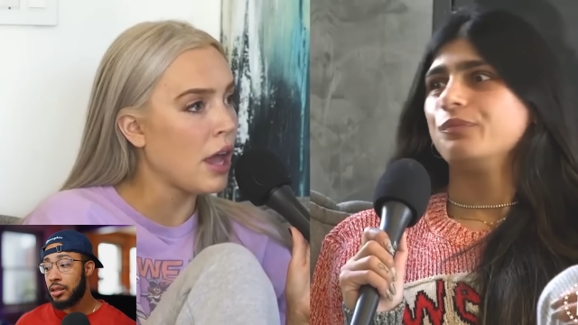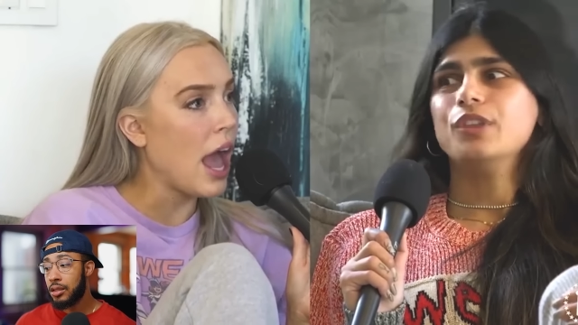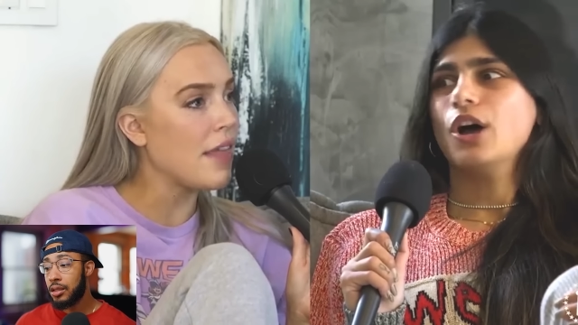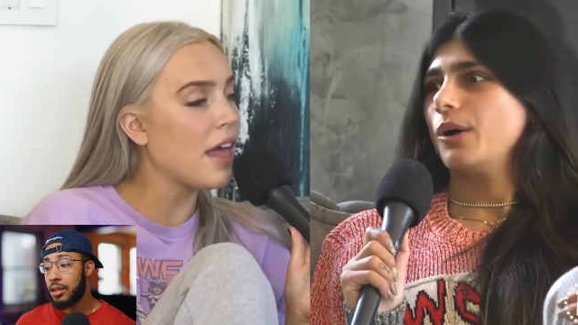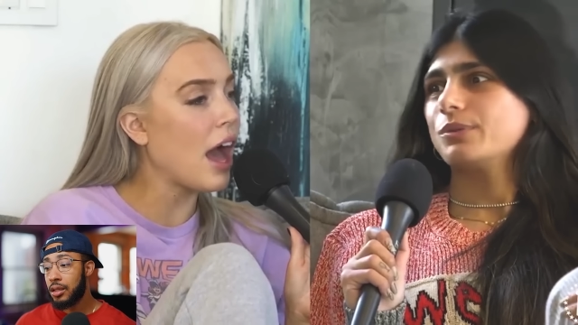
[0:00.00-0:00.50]

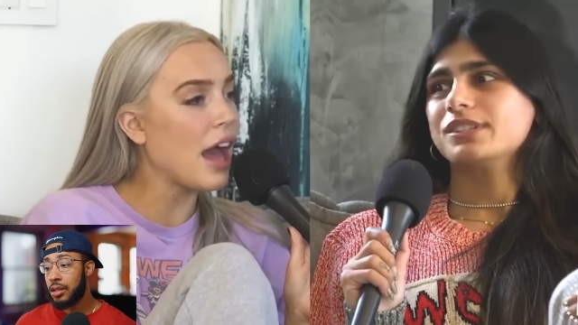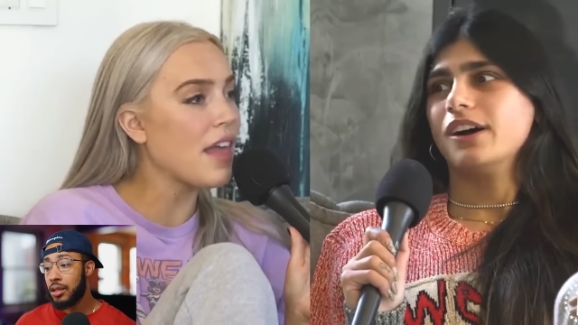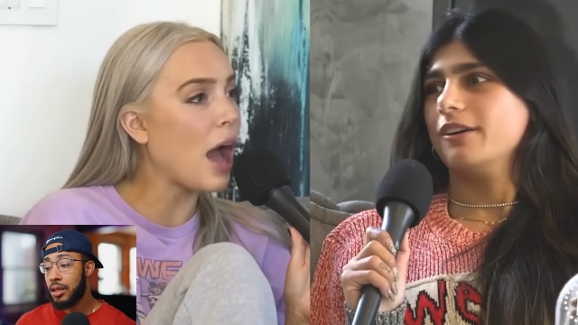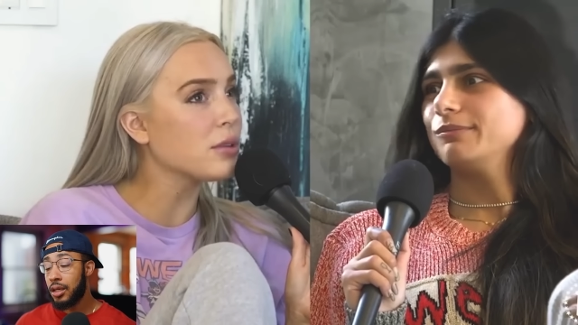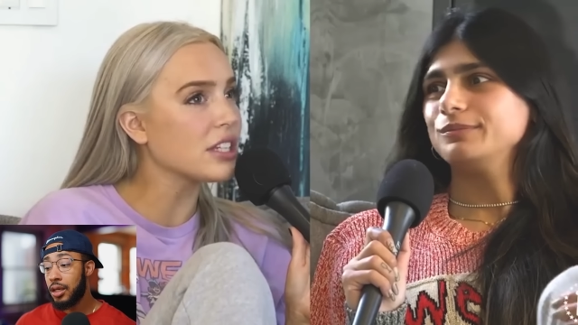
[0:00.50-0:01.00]
Speaker 1: No, and that
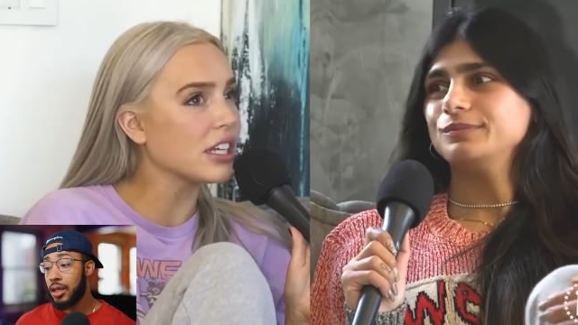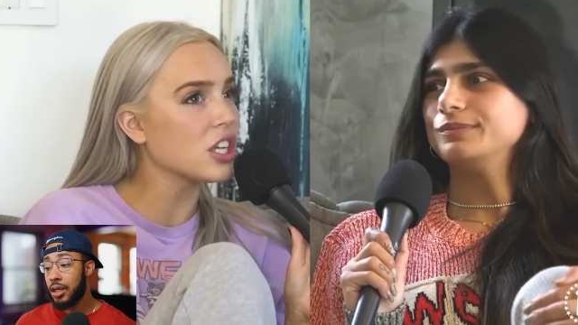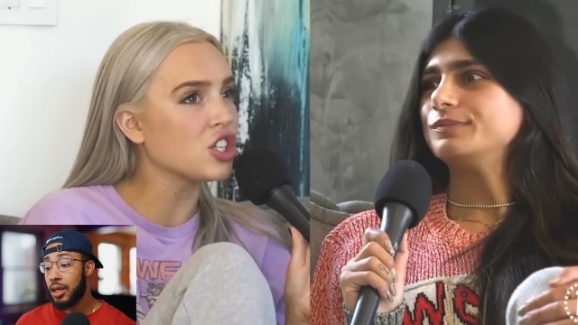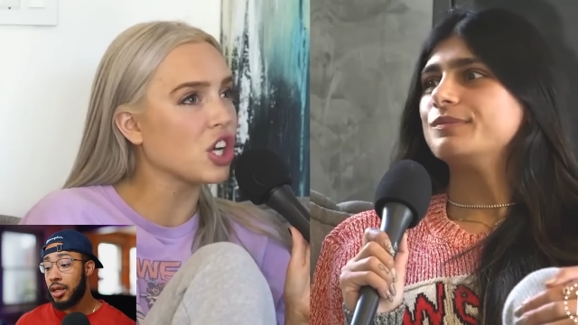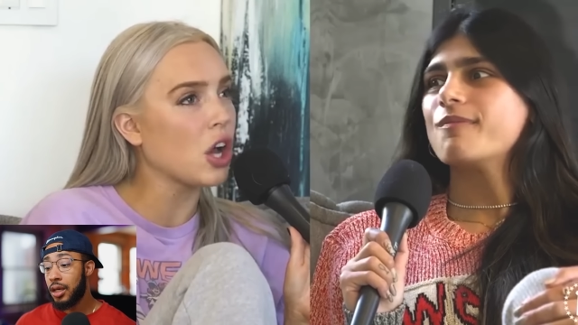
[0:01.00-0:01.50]
that was like
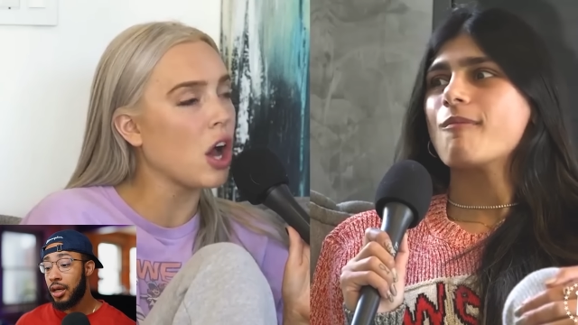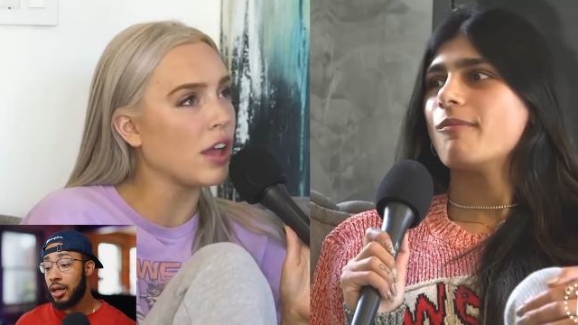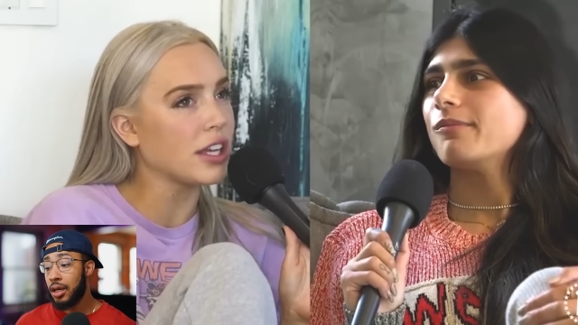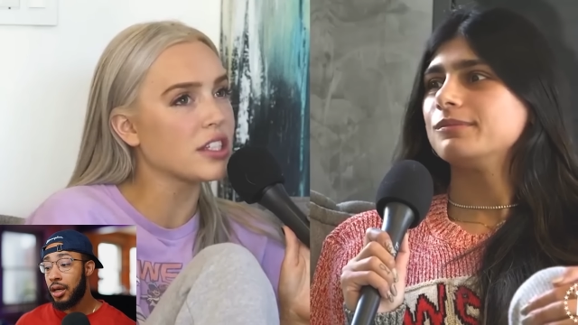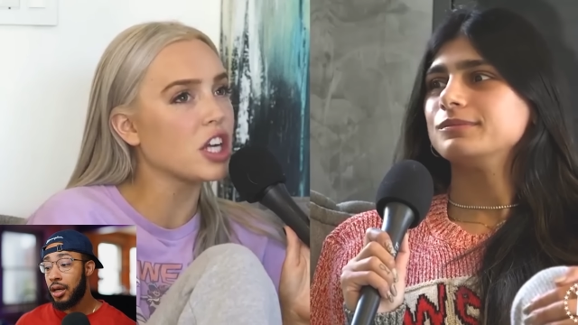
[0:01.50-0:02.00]
such a
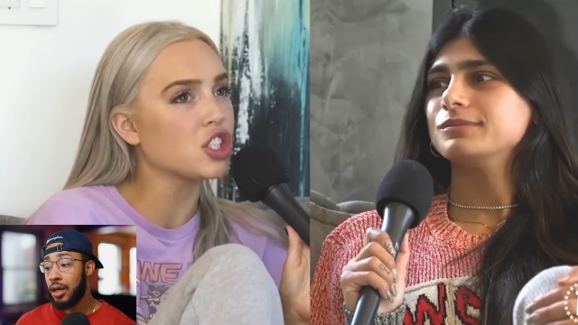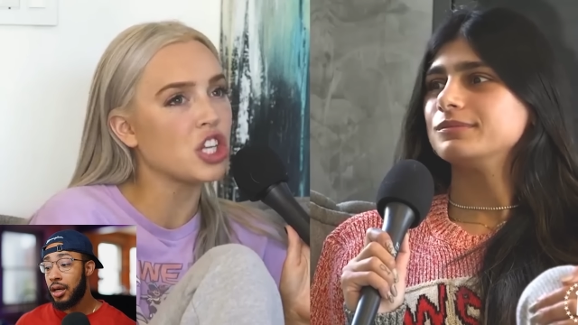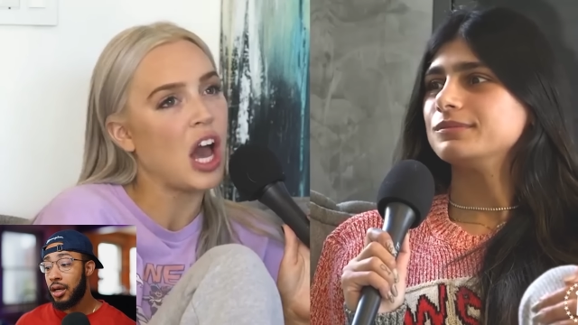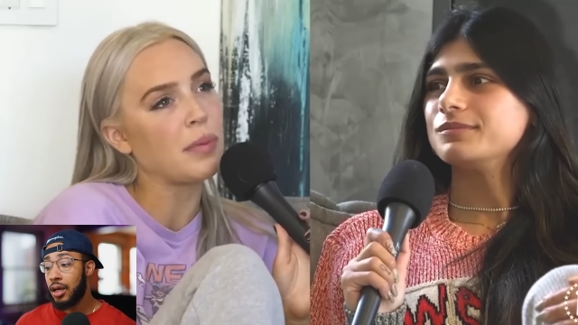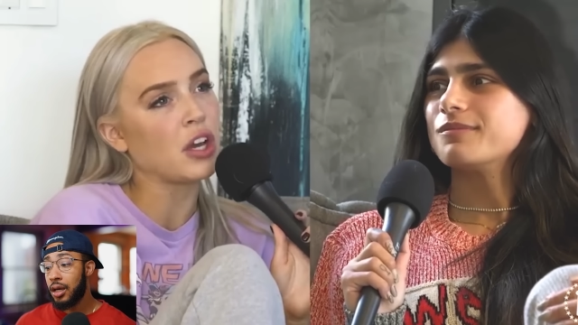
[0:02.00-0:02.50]
like such a
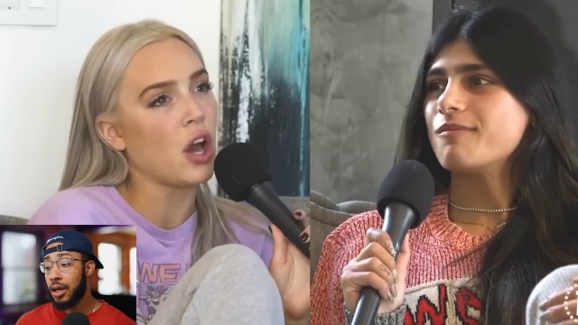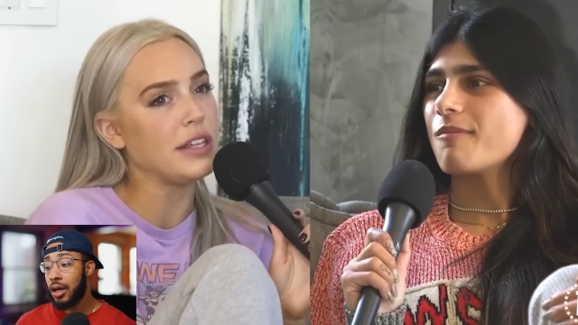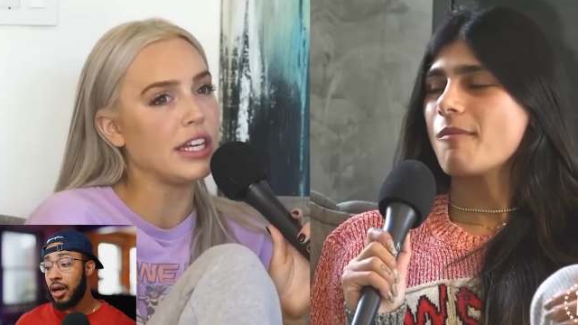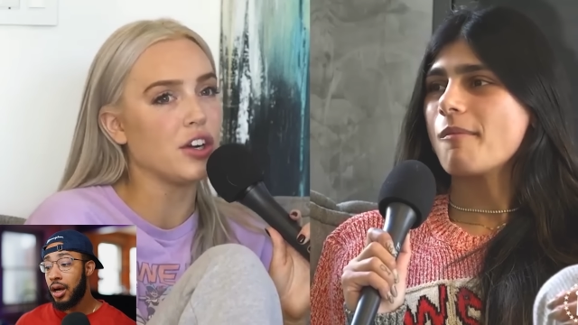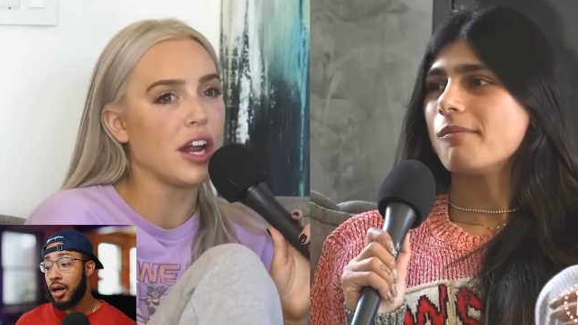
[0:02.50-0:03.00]
topic on
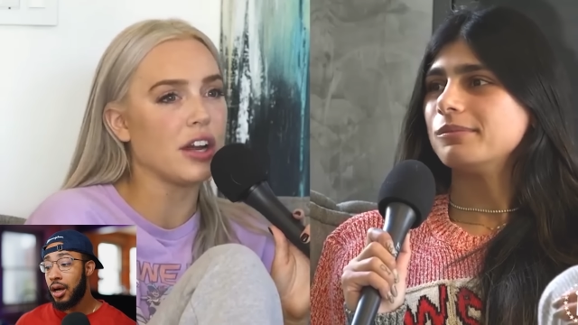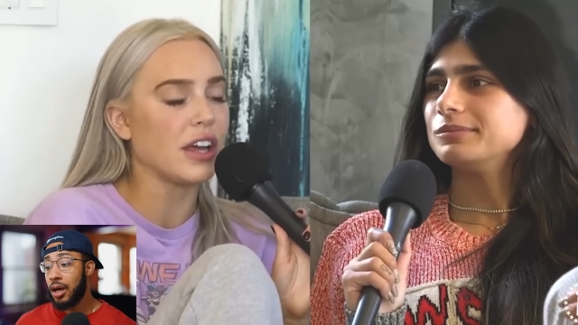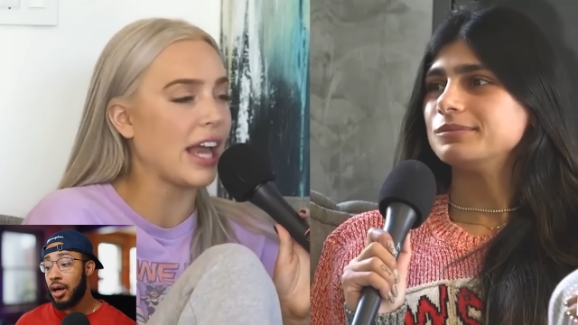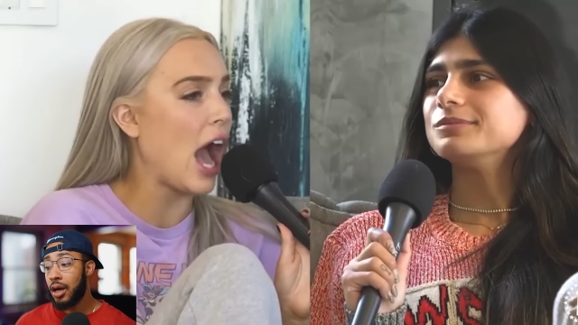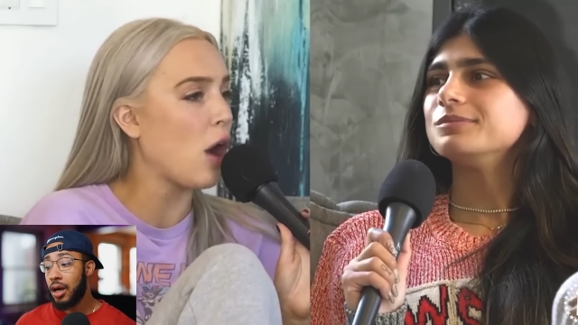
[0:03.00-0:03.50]
the internet of
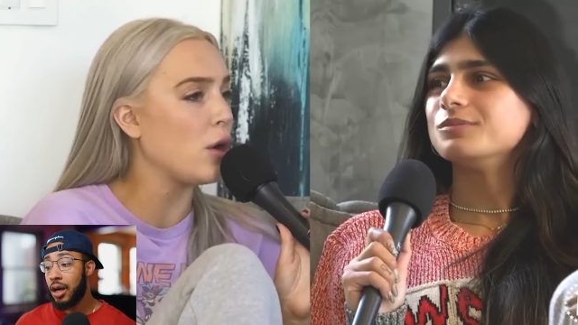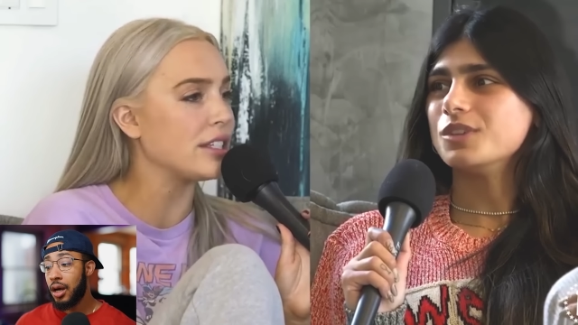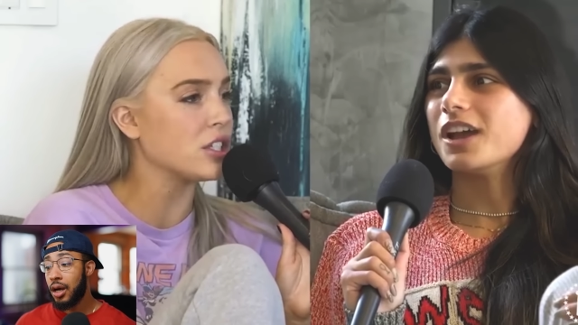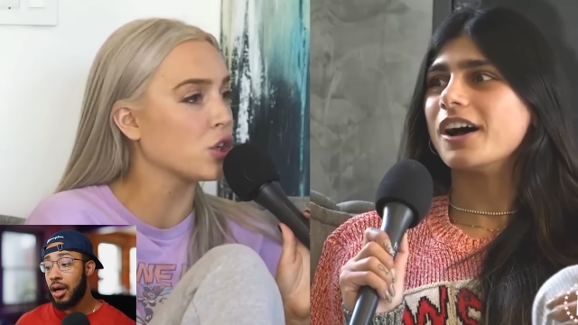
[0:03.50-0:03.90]
like how is yeah.